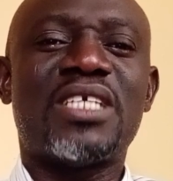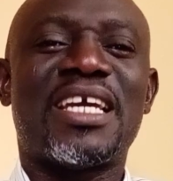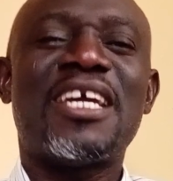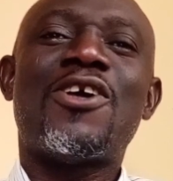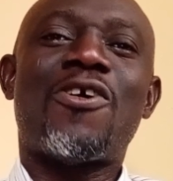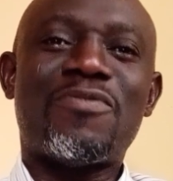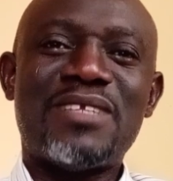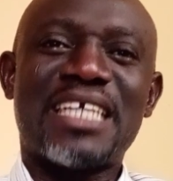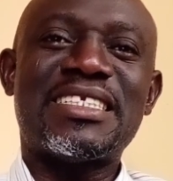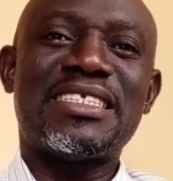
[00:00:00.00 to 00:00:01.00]
year of
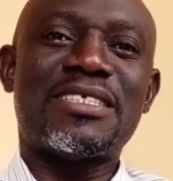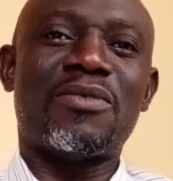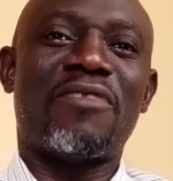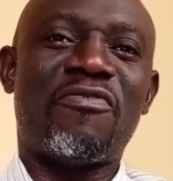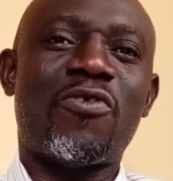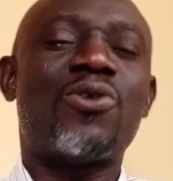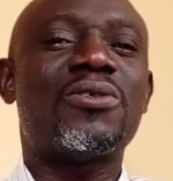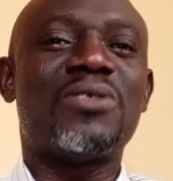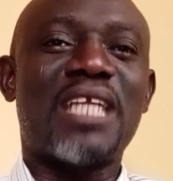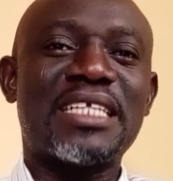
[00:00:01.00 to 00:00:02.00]
1974
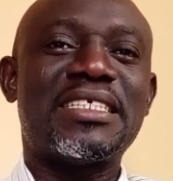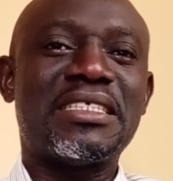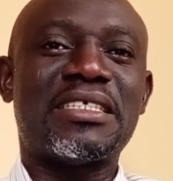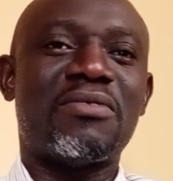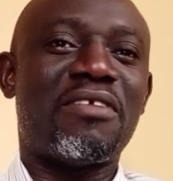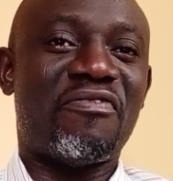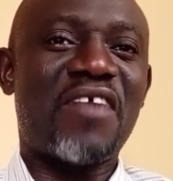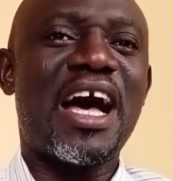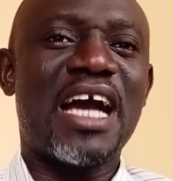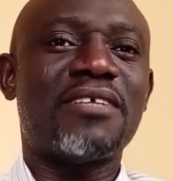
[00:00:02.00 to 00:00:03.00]
to
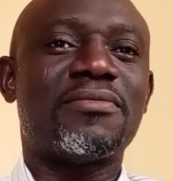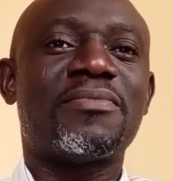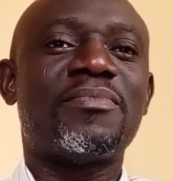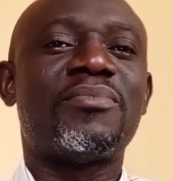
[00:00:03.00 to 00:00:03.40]
1975.